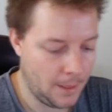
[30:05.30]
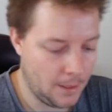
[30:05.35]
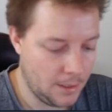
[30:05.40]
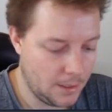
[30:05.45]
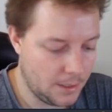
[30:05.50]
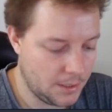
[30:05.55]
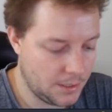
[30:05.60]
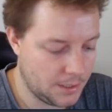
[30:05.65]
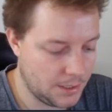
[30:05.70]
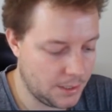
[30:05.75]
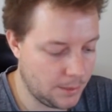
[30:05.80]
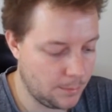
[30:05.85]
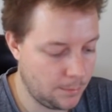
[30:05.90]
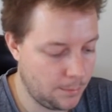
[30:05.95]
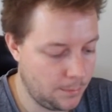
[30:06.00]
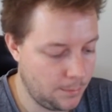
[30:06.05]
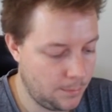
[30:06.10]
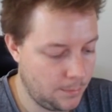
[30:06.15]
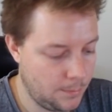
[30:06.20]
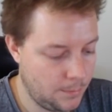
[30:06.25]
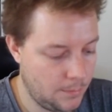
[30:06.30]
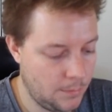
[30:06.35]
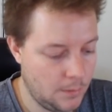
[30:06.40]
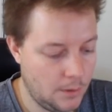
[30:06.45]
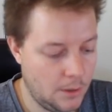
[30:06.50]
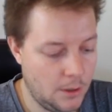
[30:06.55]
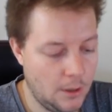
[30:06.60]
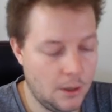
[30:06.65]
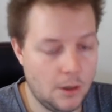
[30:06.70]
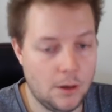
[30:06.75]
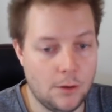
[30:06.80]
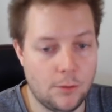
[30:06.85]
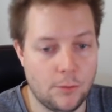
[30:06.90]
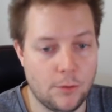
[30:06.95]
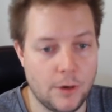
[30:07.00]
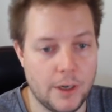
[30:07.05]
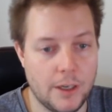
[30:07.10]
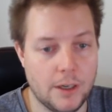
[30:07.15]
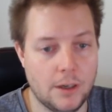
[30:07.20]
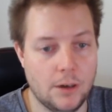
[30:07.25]
SIM
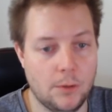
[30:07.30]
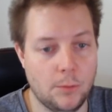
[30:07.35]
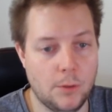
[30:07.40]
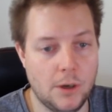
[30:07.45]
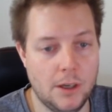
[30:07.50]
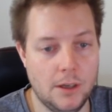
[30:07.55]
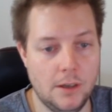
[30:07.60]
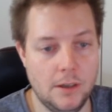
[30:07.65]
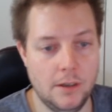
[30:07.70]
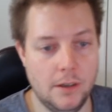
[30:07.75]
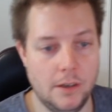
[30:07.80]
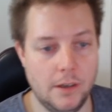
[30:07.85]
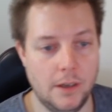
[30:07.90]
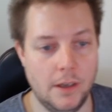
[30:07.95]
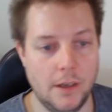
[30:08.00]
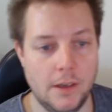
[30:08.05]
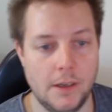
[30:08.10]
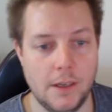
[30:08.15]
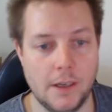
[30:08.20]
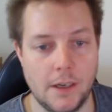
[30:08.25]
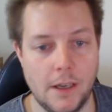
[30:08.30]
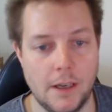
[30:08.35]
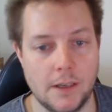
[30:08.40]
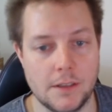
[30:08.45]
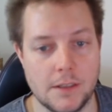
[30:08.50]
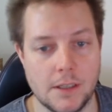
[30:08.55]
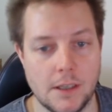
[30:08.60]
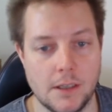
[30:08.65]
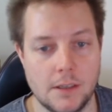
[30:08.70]
reader 1 and hit enter.